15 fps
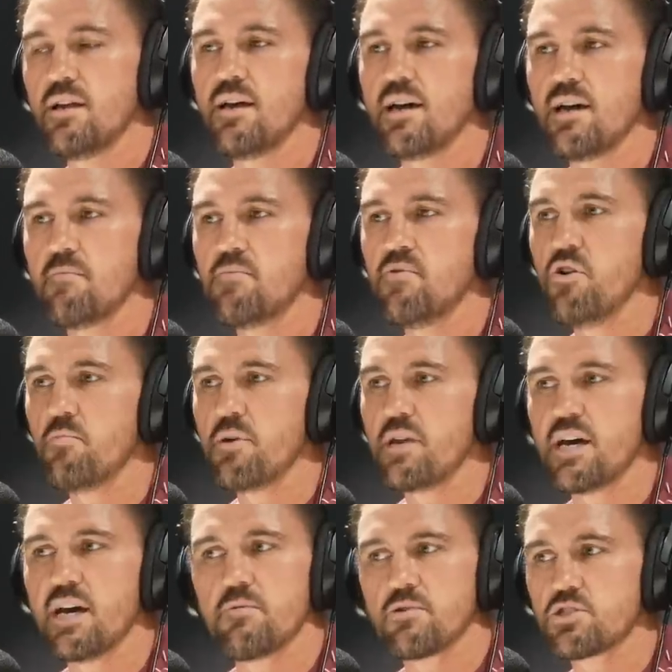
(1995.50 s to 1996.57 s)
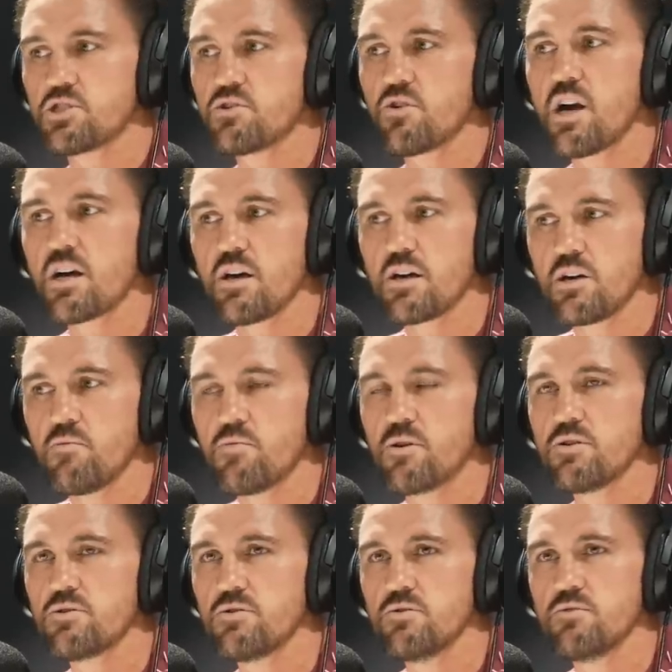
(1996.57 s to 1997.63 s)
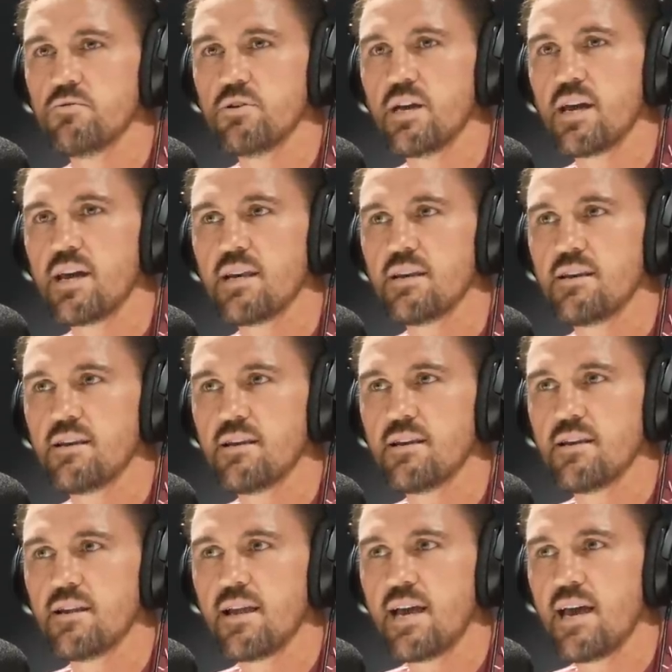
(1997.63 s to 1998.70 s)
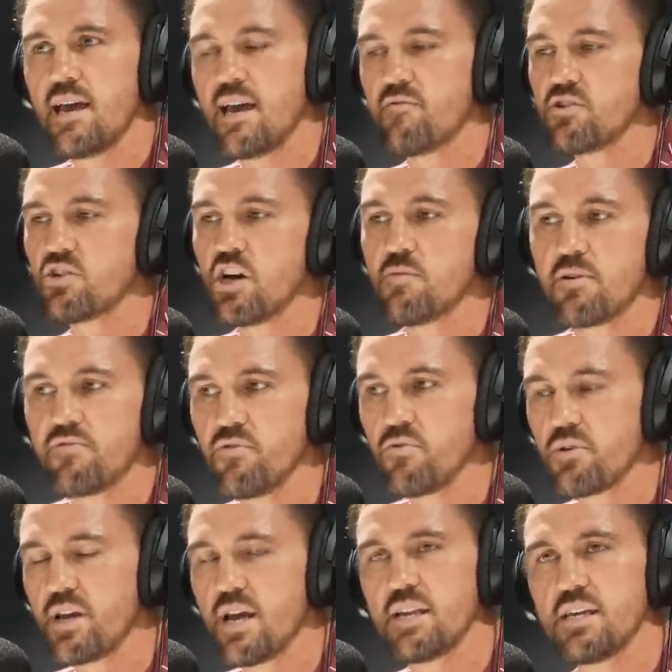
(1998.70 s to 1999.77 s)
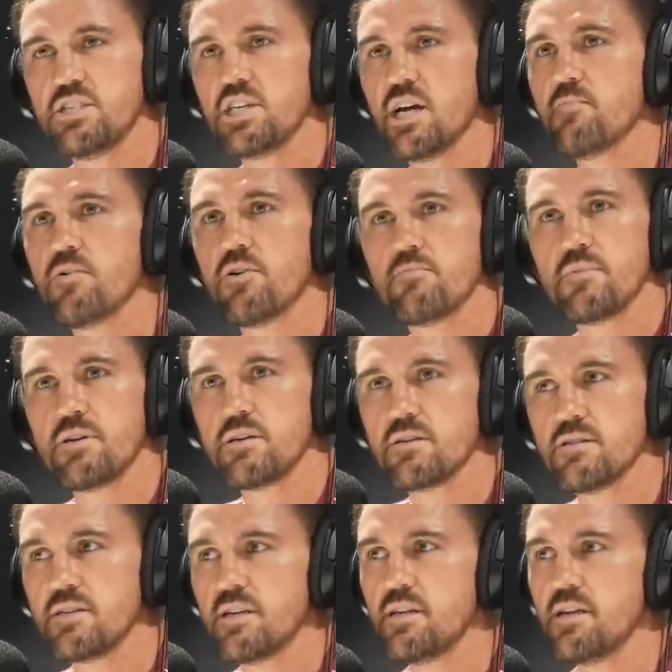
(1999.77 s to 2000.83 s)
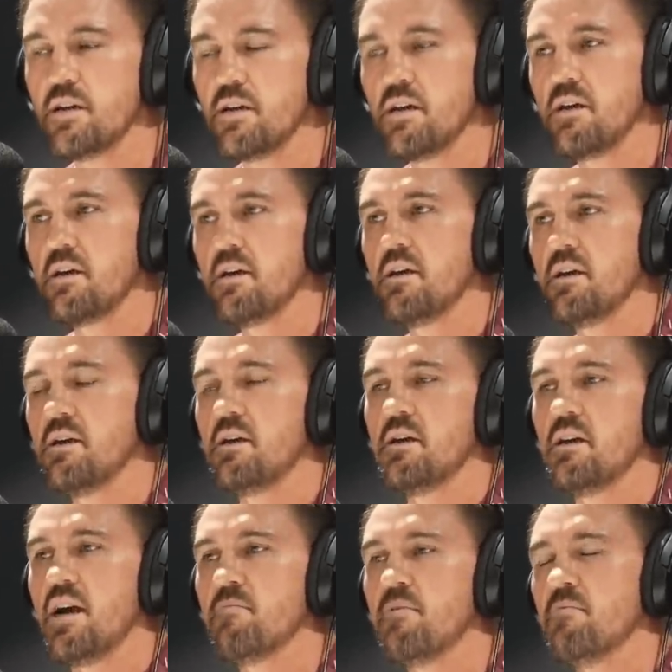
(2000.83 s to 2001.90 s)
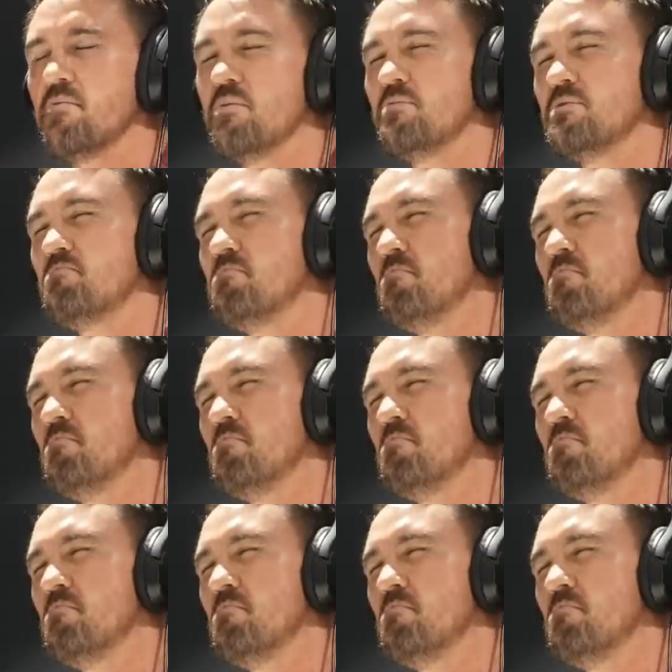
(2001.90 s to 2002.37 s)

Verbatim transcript: Um, not being able to strike like I wanted to, and every time I'd fall down, he'd jump on me. And then I remember he